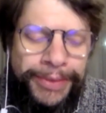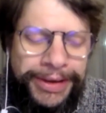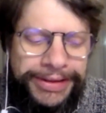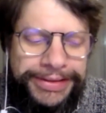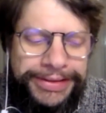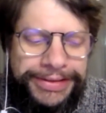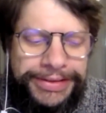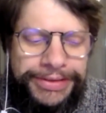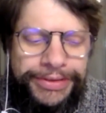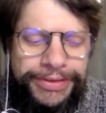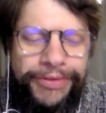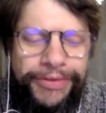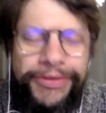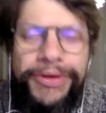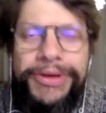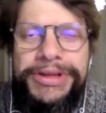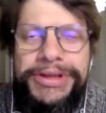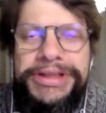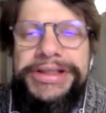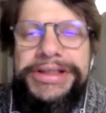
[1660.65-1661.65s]
what's the
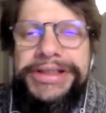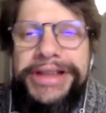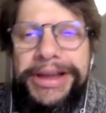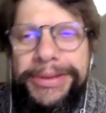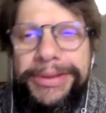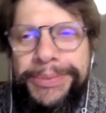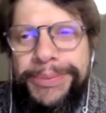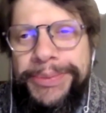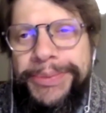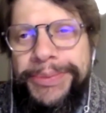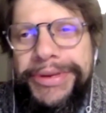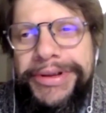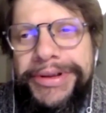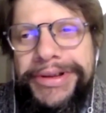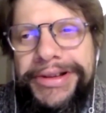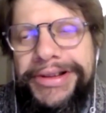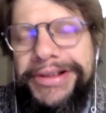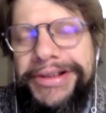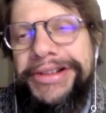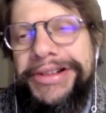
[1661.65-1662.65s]
first step
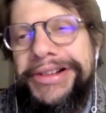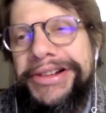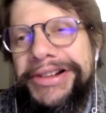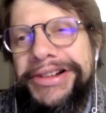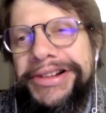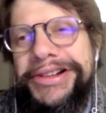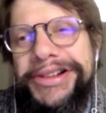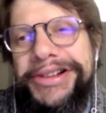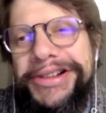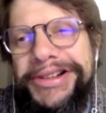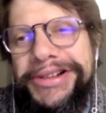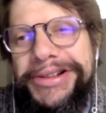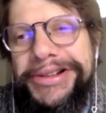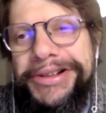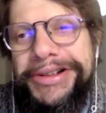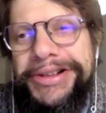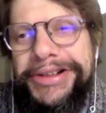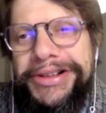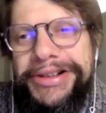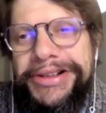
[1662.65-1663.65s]

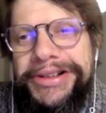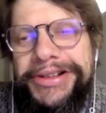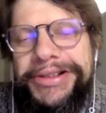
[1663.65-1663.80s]
uh,